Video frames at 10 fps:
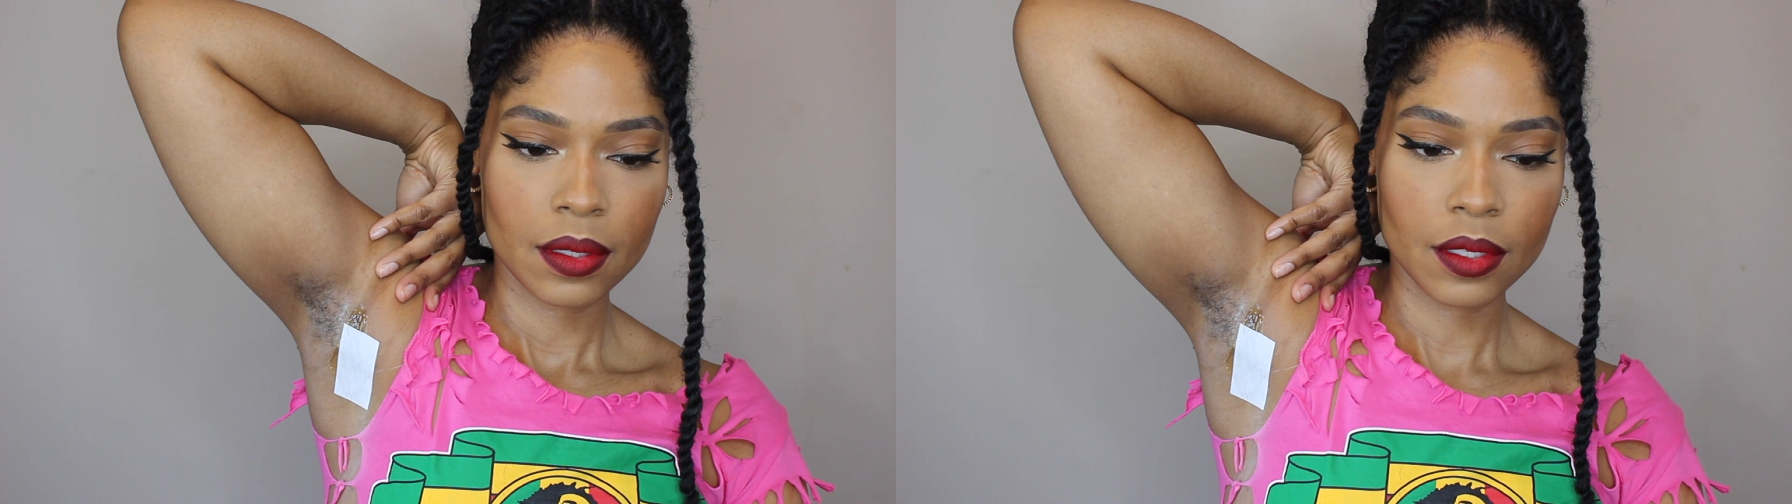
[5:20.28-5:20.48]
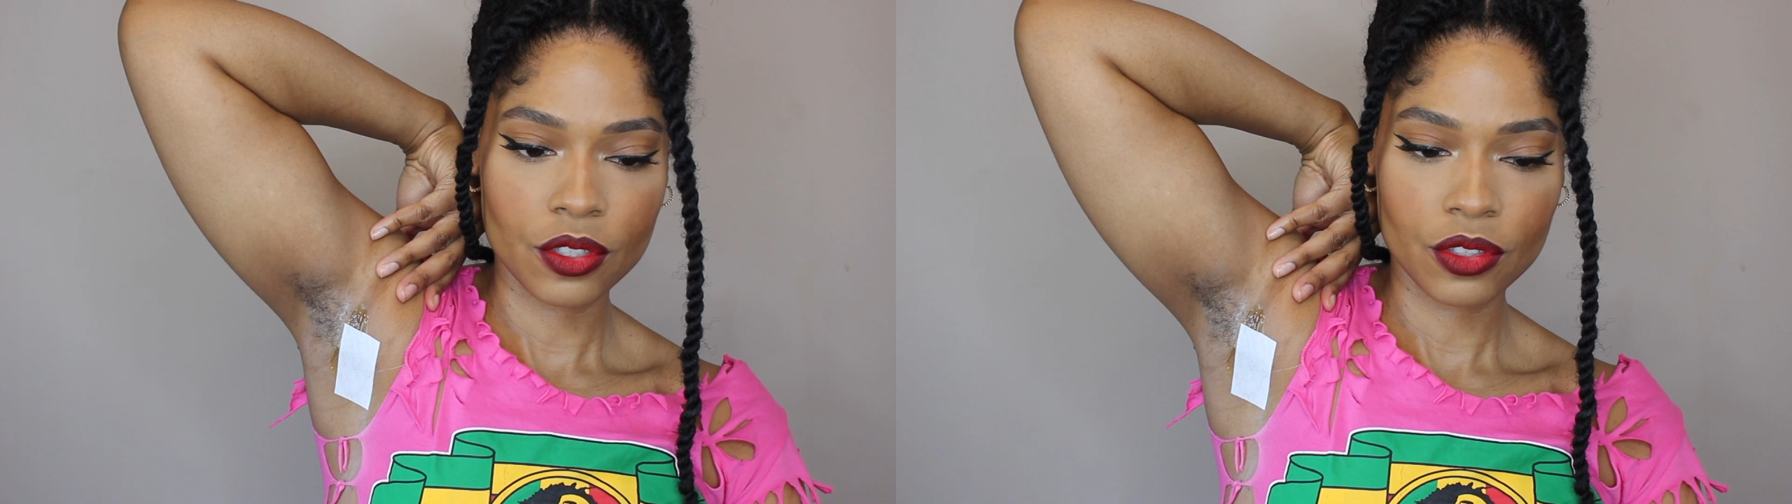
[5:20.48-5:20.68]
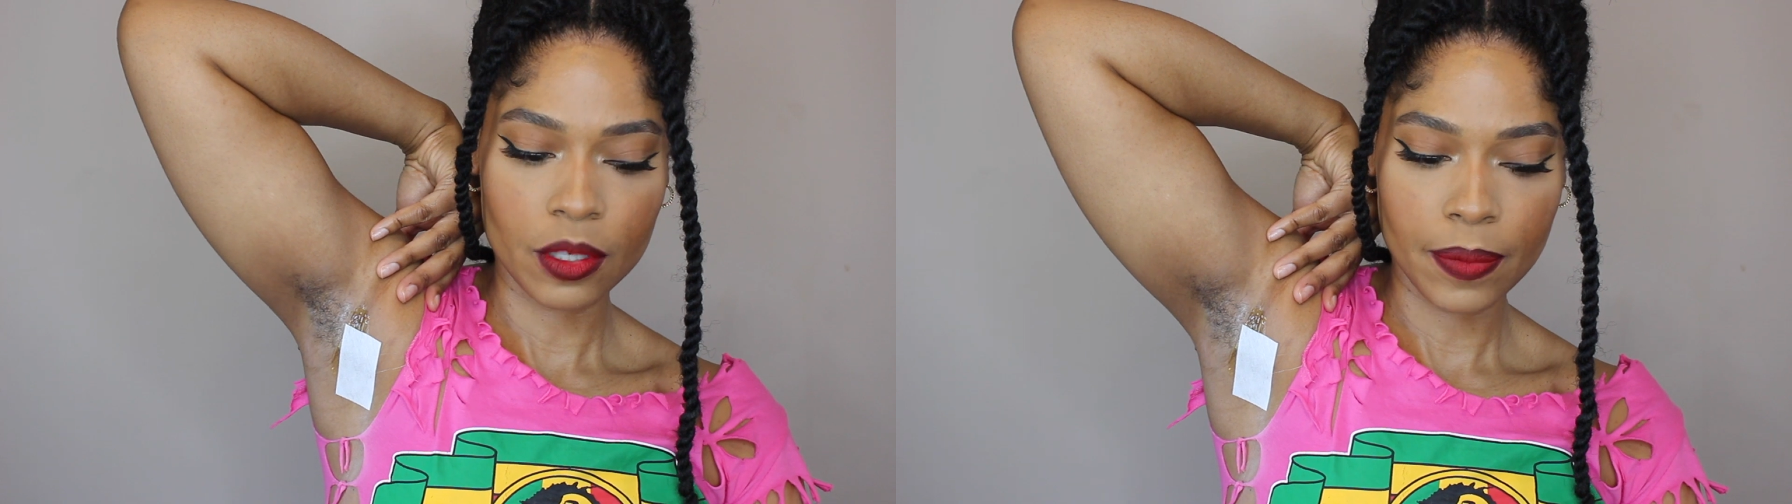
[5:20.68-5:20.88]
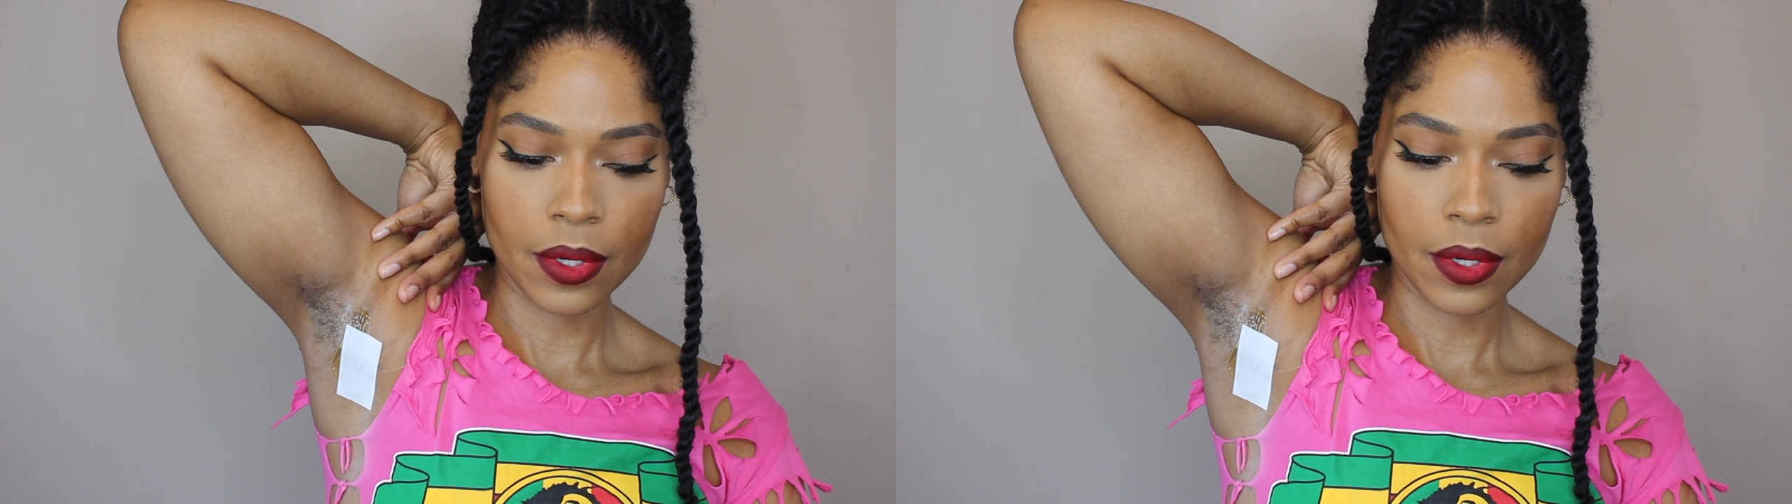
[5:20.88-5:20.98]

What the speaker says: a strip